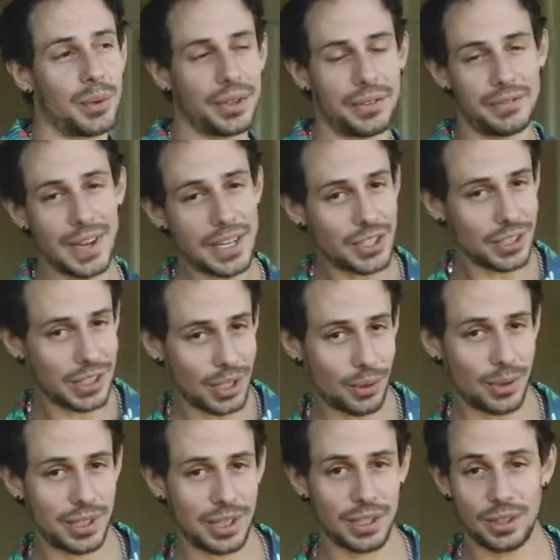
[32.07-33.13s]
will eventually
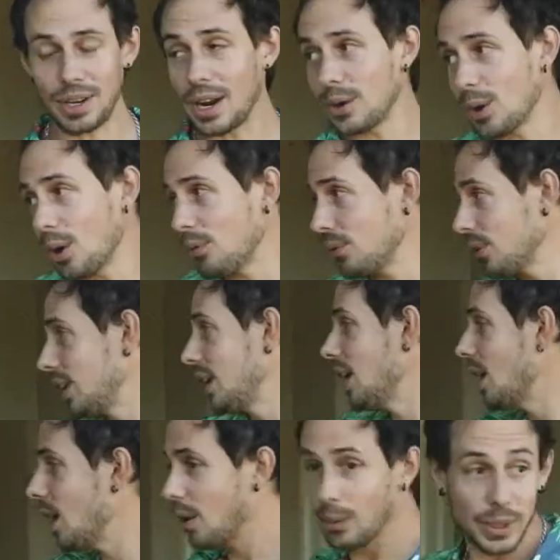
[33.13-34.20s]
go into the ground, hopefully.
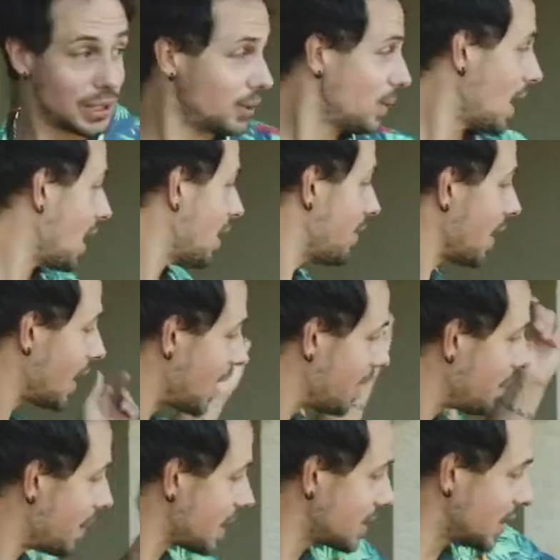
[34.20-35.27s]
We do have
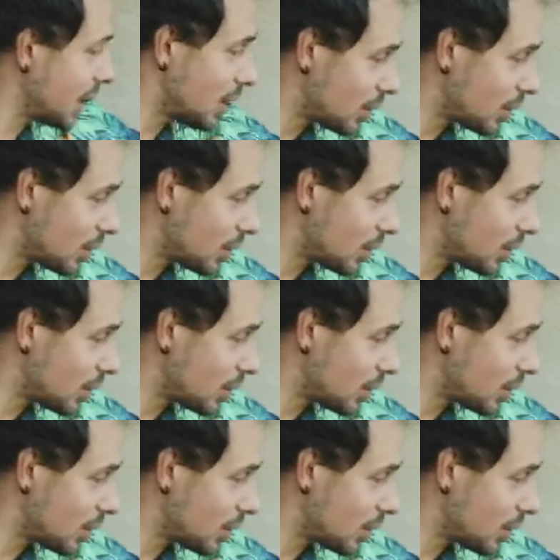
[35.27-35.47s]
a Mexican